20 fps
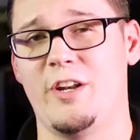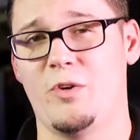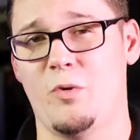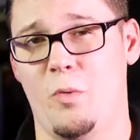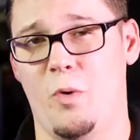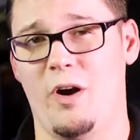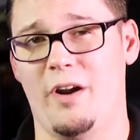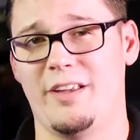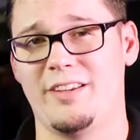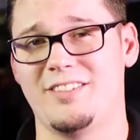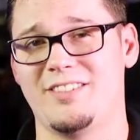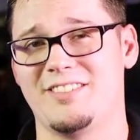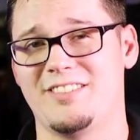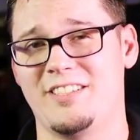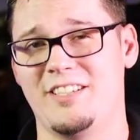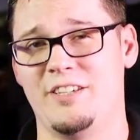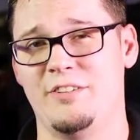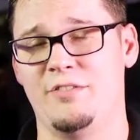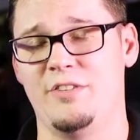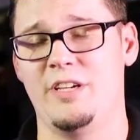Aquatics
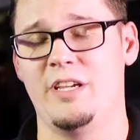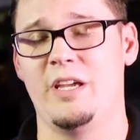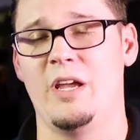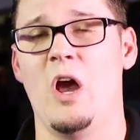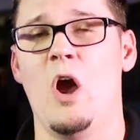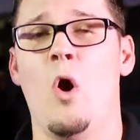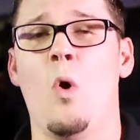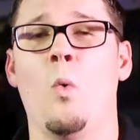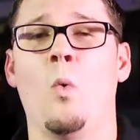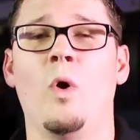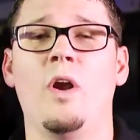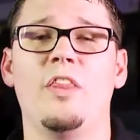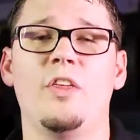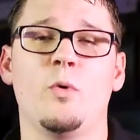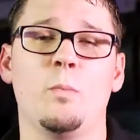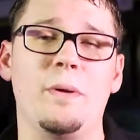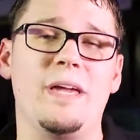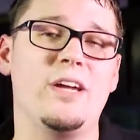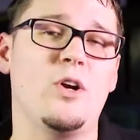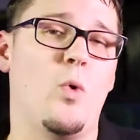TV. One of
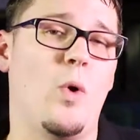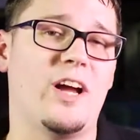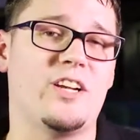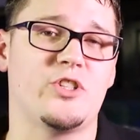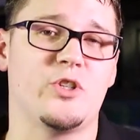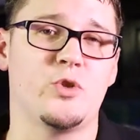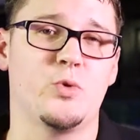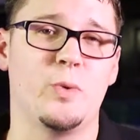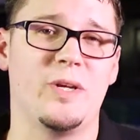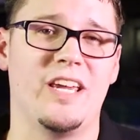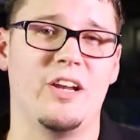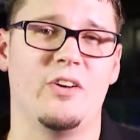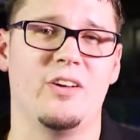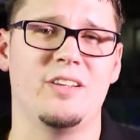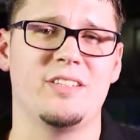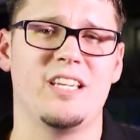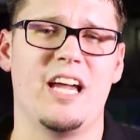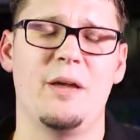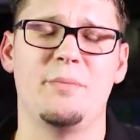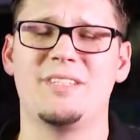the big questions we get
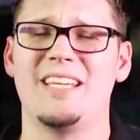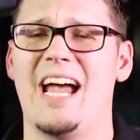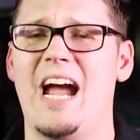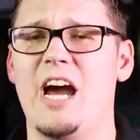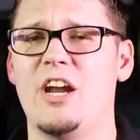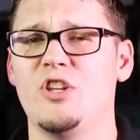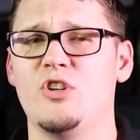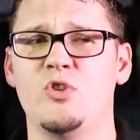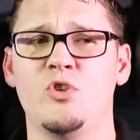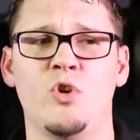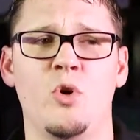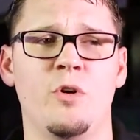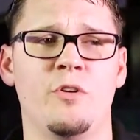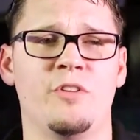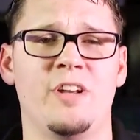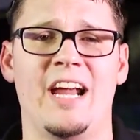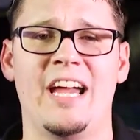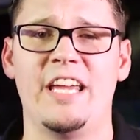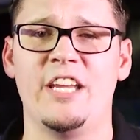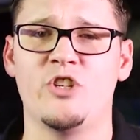all the time is, how do you know
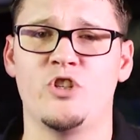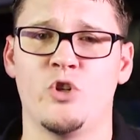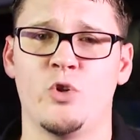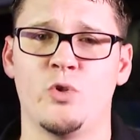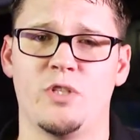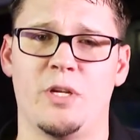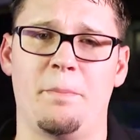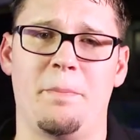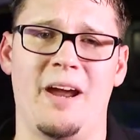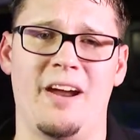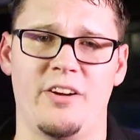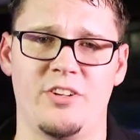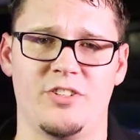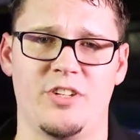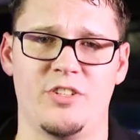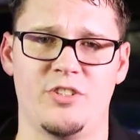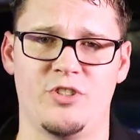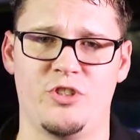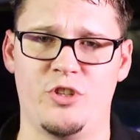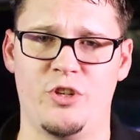you're not introducing
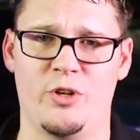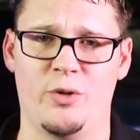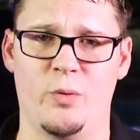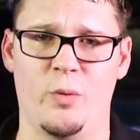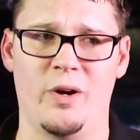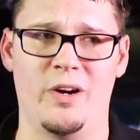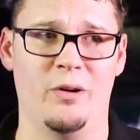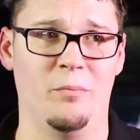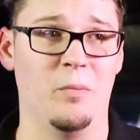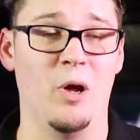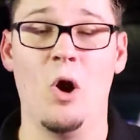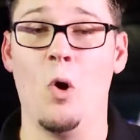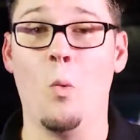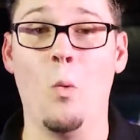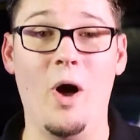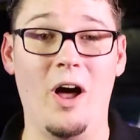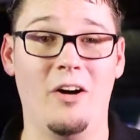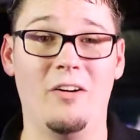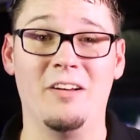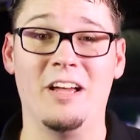parasites to your aquarium?
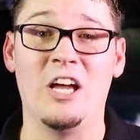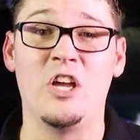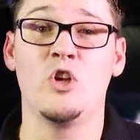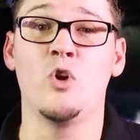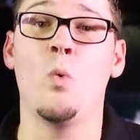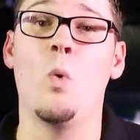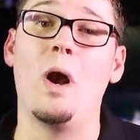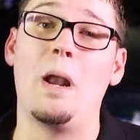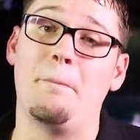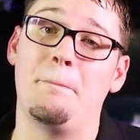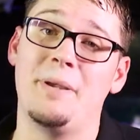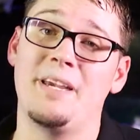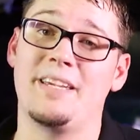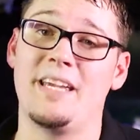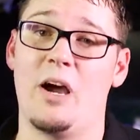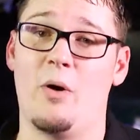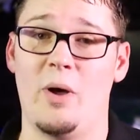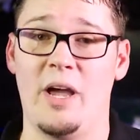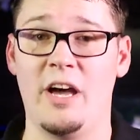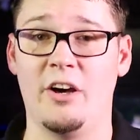Well, you want to pick
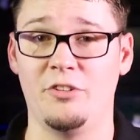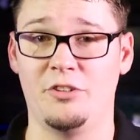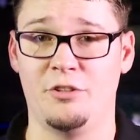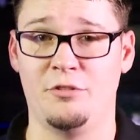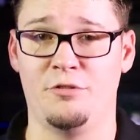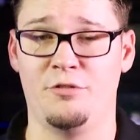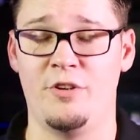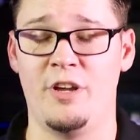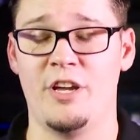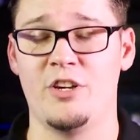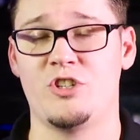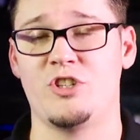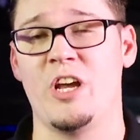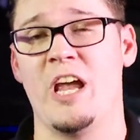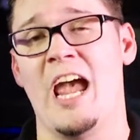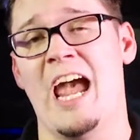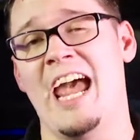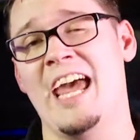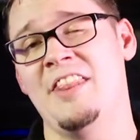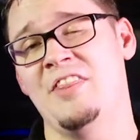out healthy fish.
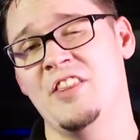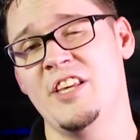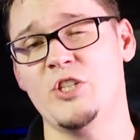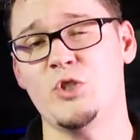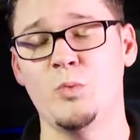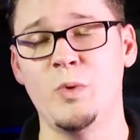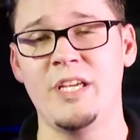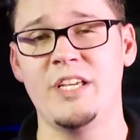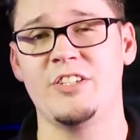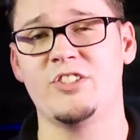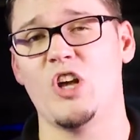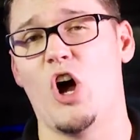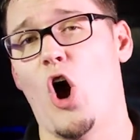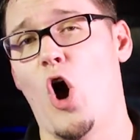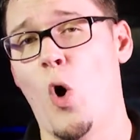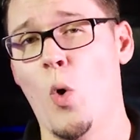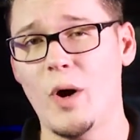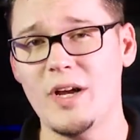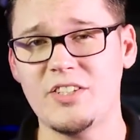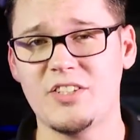And this week's
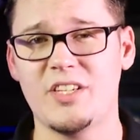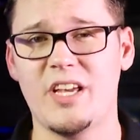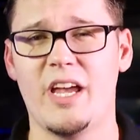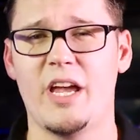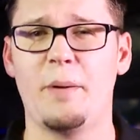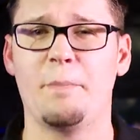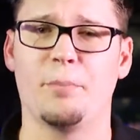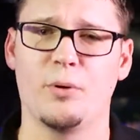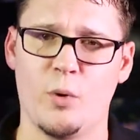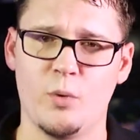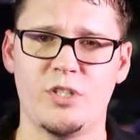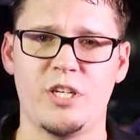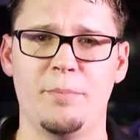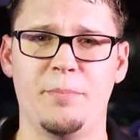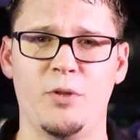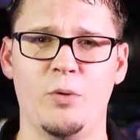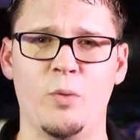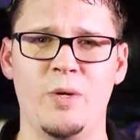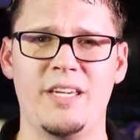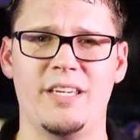OSA Pro Tip
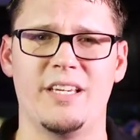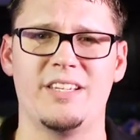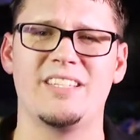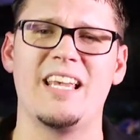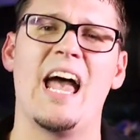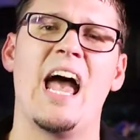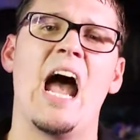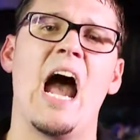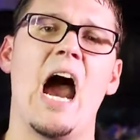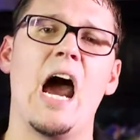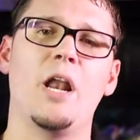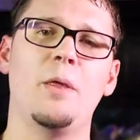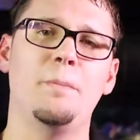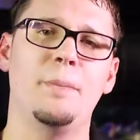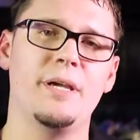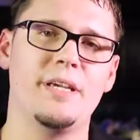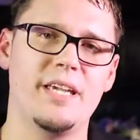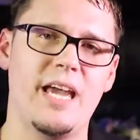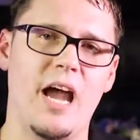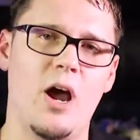of the Week is how to
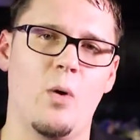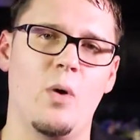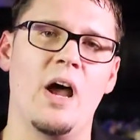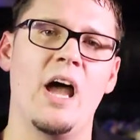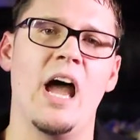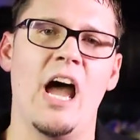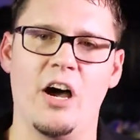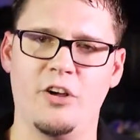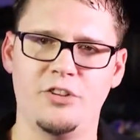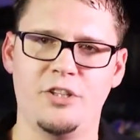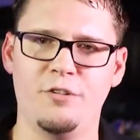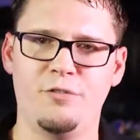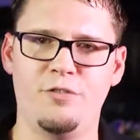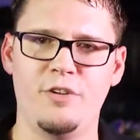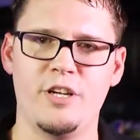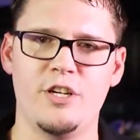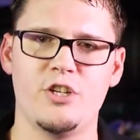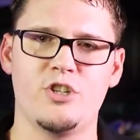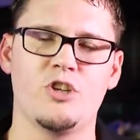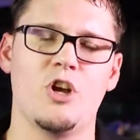pick out healthy
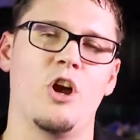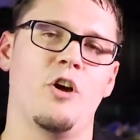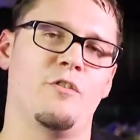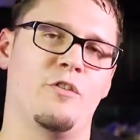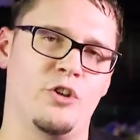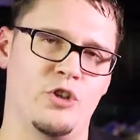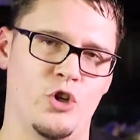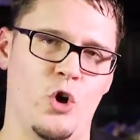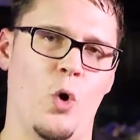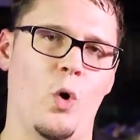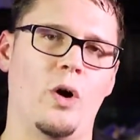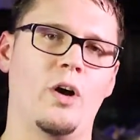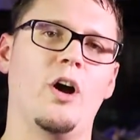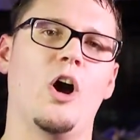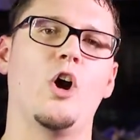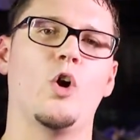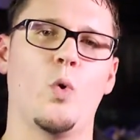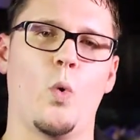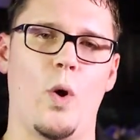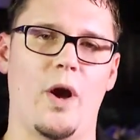fish for your
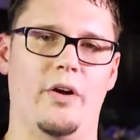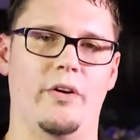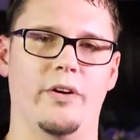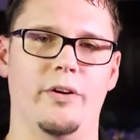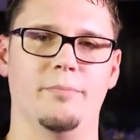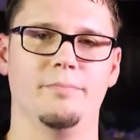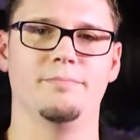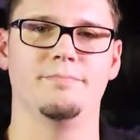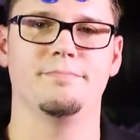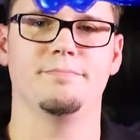aquarium.